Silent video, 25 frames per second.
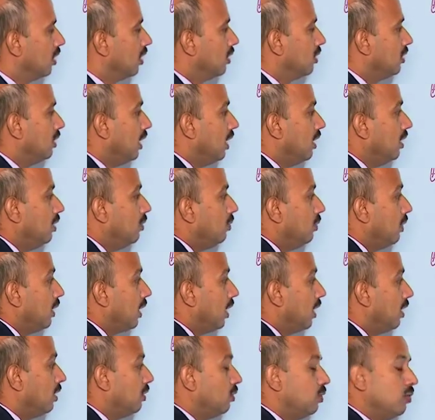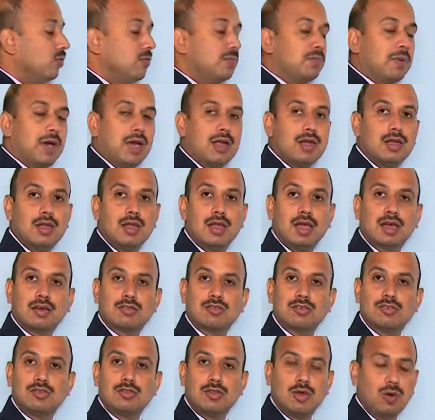then we can use parallel
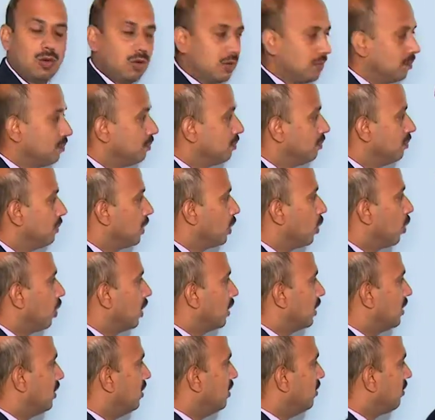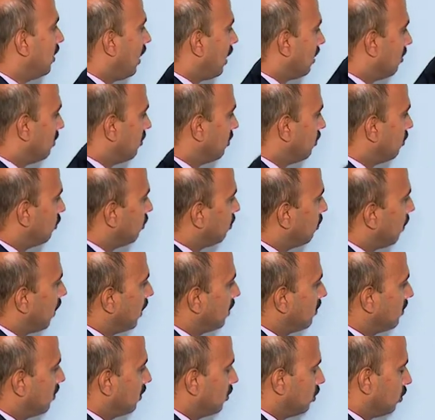axis theorem, because this axis is
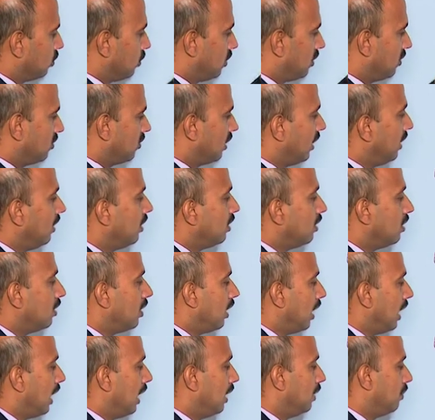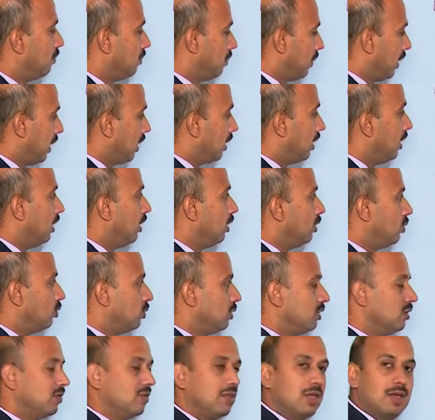passing through the center and parallel to
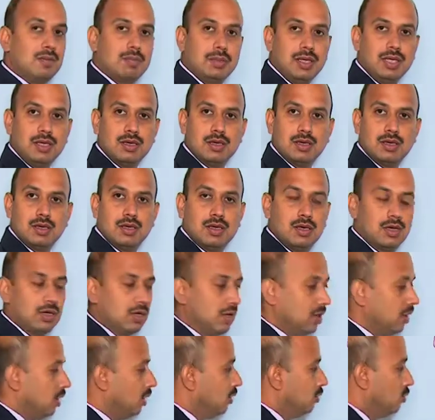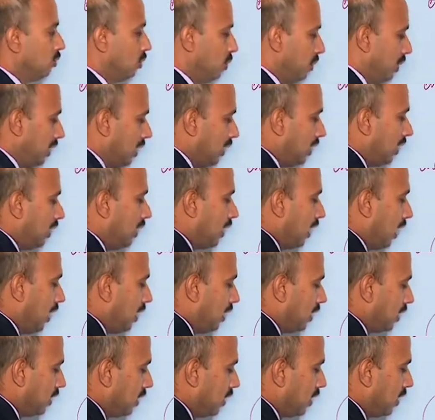this AB. So, we can
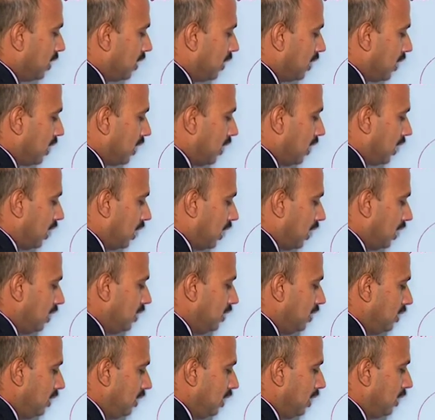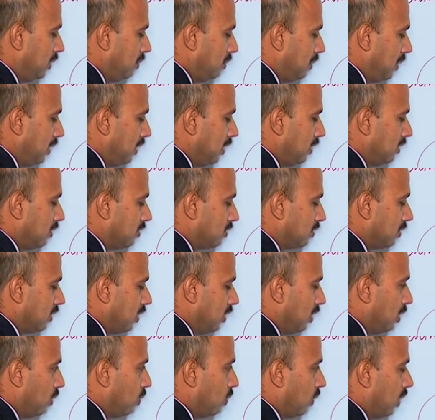write here IAB is
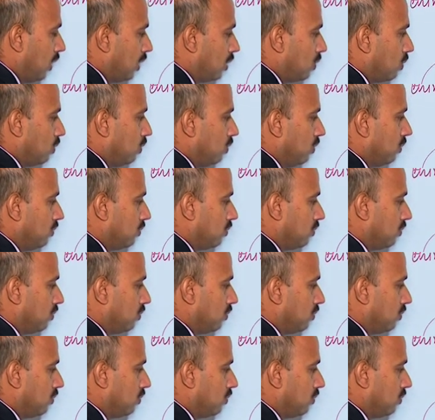equal to